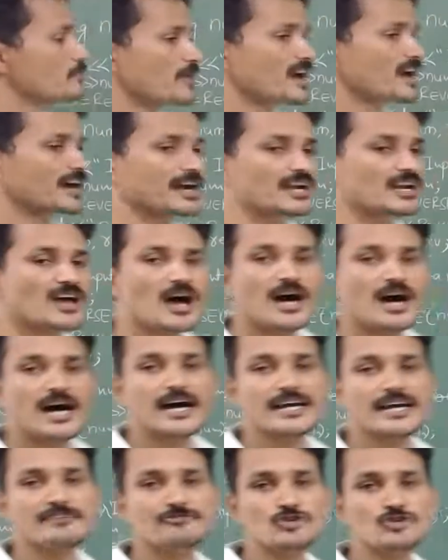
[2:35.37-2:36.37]
bracket
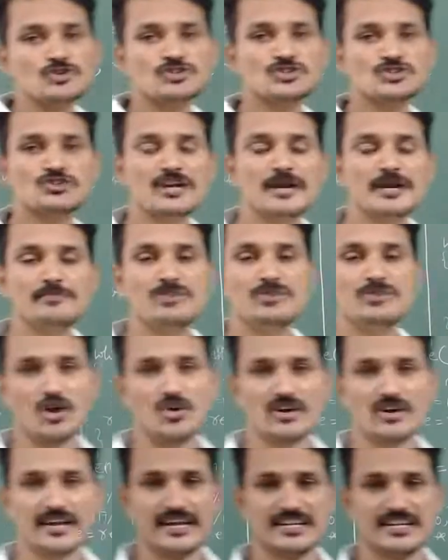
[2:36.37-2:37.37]

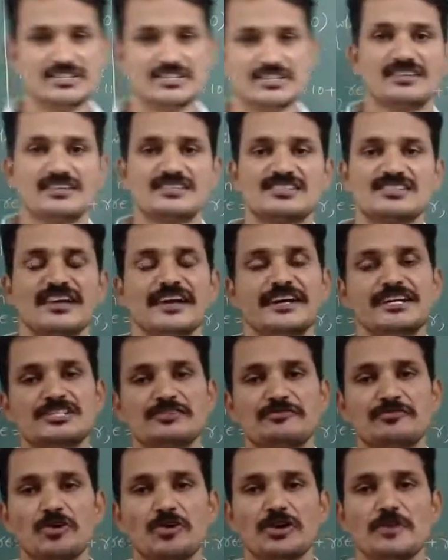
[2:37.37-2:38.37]
iostream.h stands
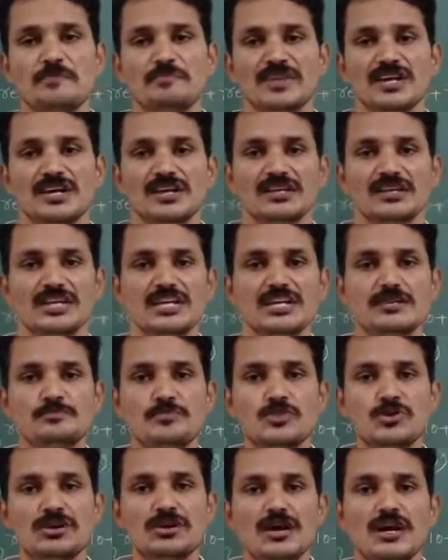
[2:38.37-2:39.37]
for
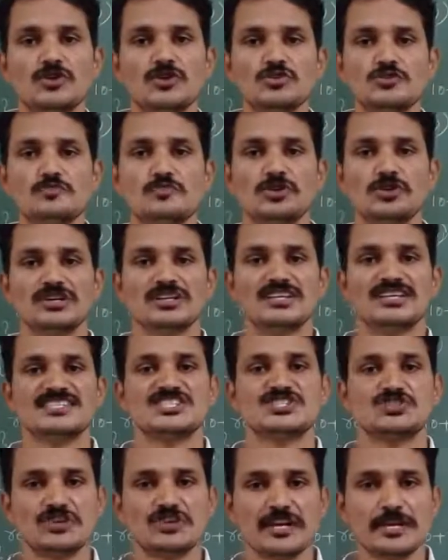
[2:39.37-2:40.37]
input output
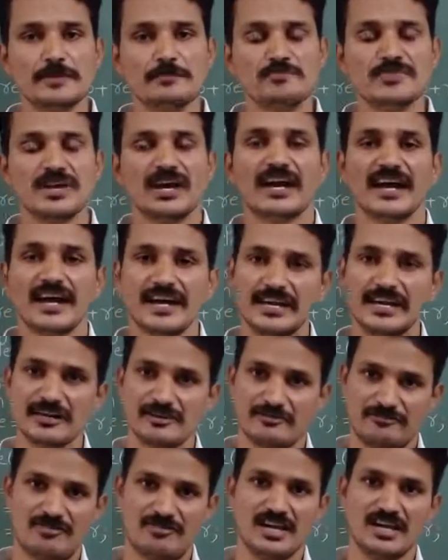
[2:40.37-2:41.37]
stream
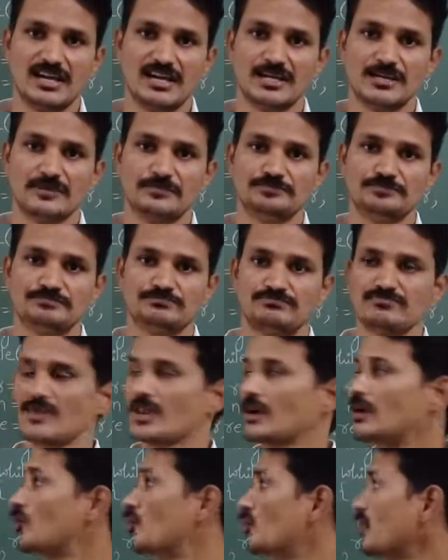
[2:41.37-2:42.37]
header file.
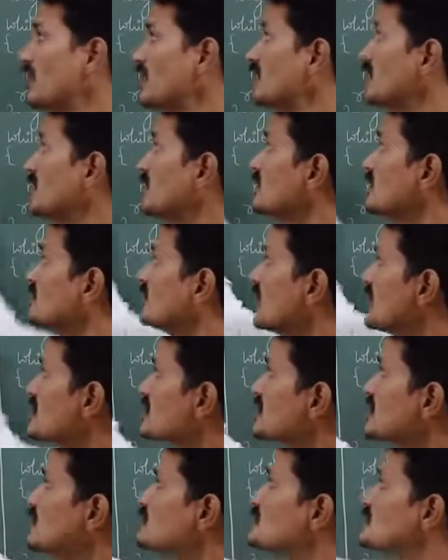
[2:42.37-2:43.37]
Okay.
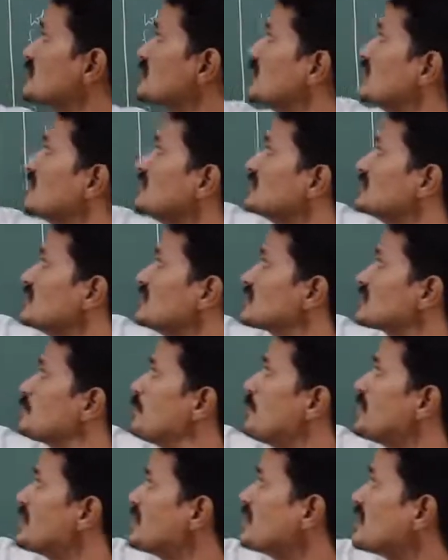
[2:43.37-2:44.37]
Then comes this
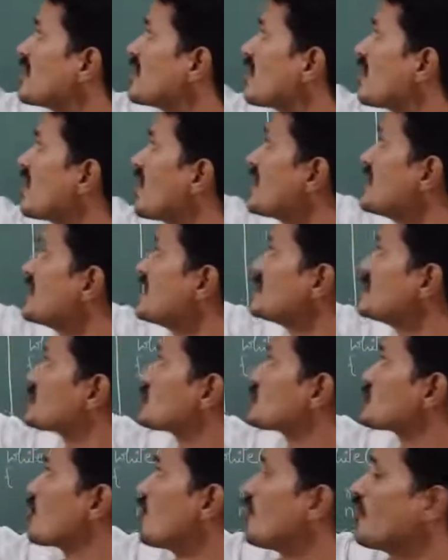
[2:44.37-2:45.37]
particular line
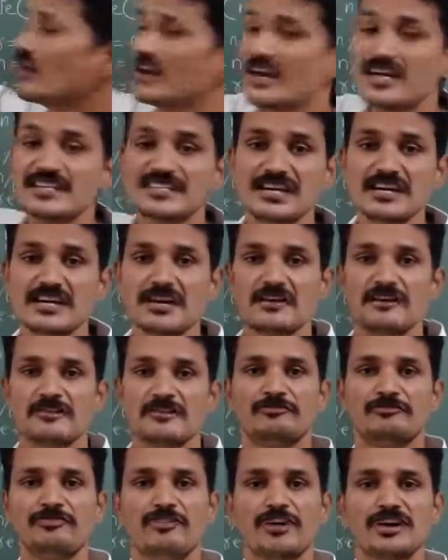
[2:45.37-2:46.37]
is called as
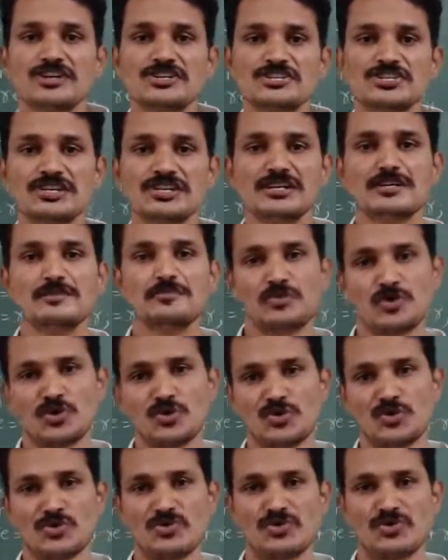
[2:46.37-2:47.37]
a function
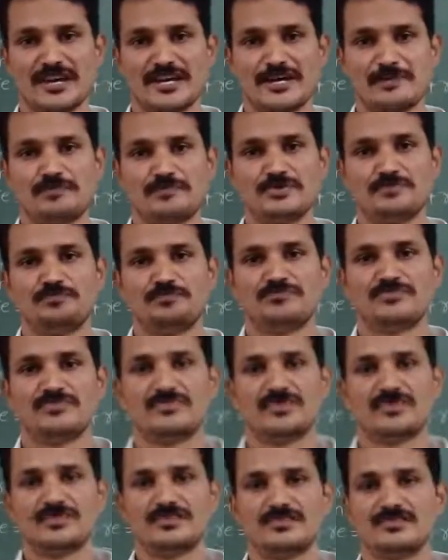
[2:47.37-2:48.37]
prototype.
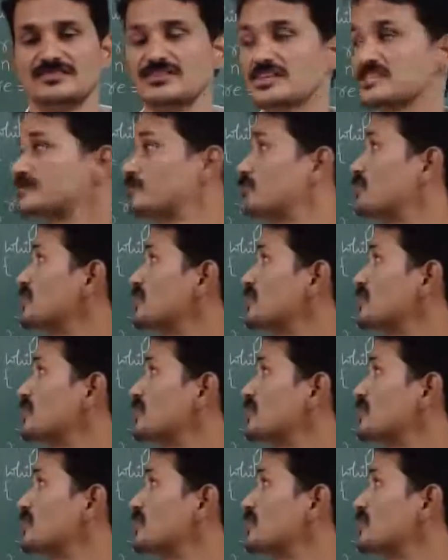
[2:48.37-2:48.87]
This